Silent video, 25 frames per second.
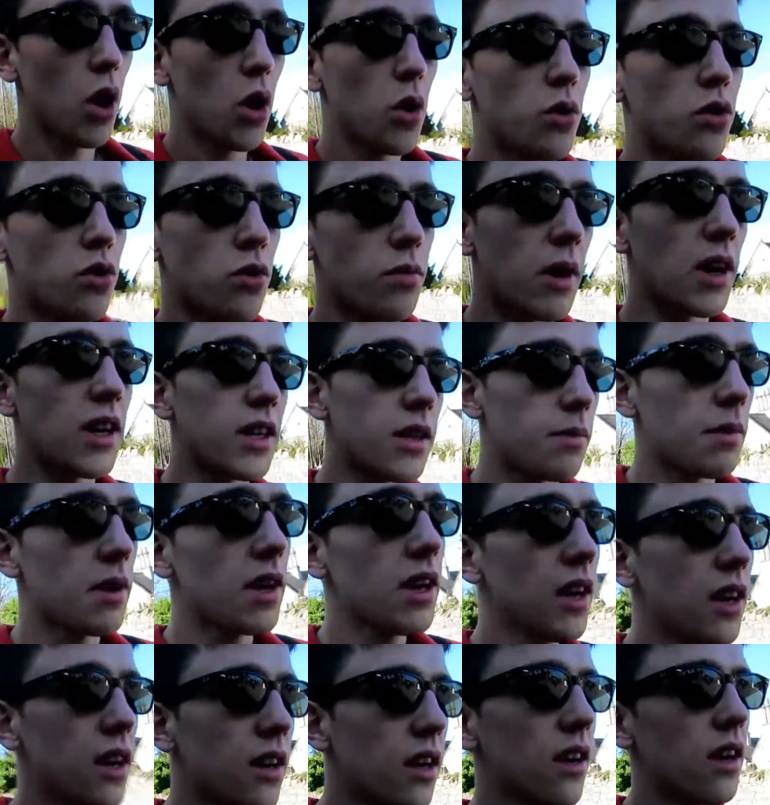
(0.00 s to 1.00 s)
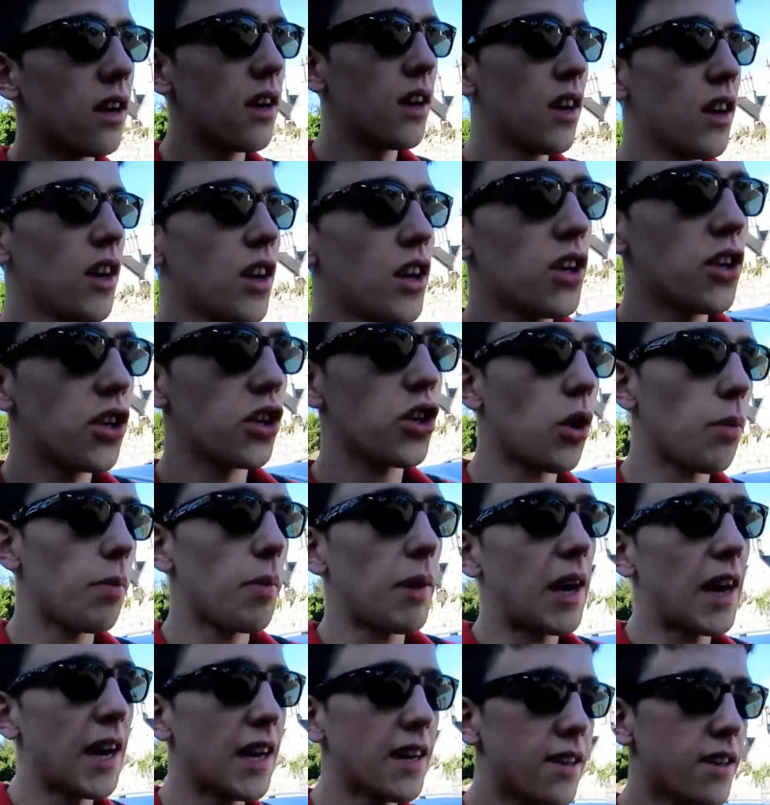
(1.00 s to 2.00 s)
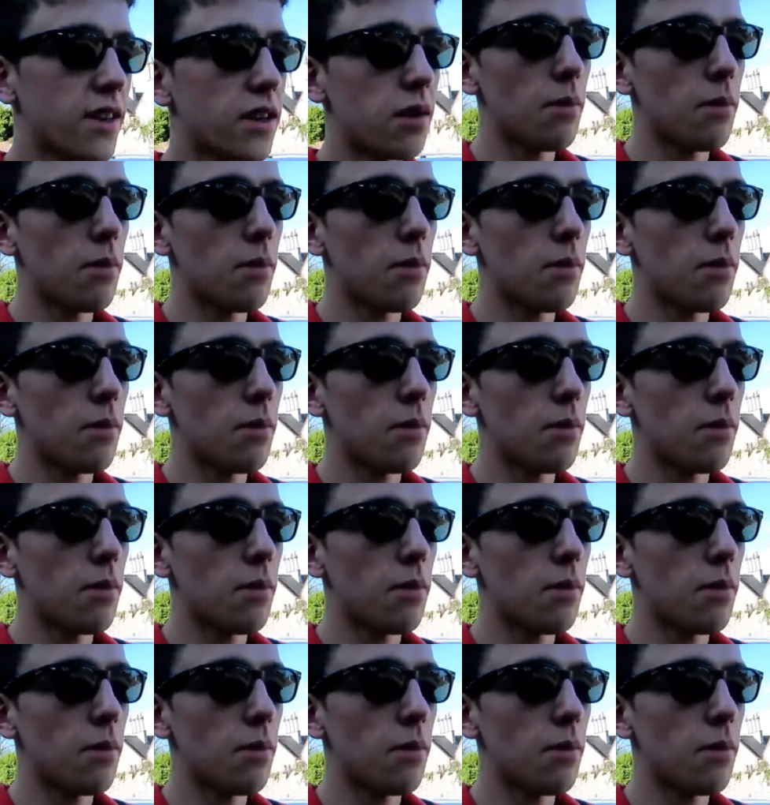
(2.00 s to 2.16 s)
Which reminds me, shopping list